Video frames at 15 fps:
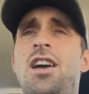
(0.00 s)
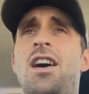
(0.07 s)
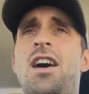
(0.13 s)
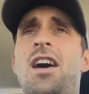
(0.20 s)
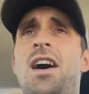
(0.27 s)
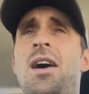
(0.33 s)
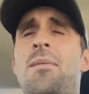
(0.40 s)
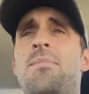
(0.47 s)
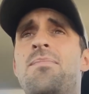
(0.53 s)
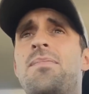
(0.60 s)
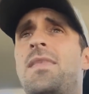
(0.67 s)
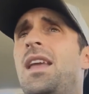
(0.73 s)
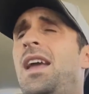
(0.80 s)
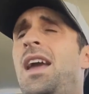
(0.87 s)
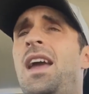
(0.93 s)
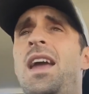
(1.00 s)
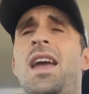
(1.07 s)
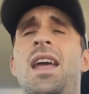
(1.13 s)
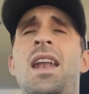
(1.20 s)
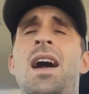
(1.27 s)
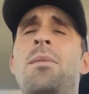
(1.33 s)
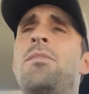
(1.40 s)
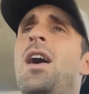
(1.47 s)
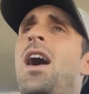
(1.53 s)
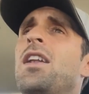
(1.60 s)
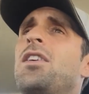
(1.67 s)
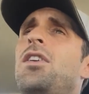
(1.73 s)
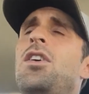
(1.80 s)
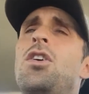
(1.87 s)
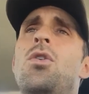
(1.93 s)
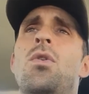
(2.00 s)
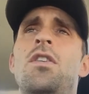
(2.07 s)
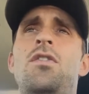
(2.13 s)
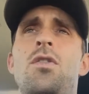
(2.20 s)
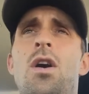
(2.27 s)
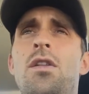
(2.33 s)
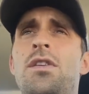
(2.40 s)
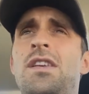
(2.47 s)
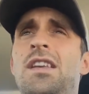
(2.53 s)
And I'm not going to go into all the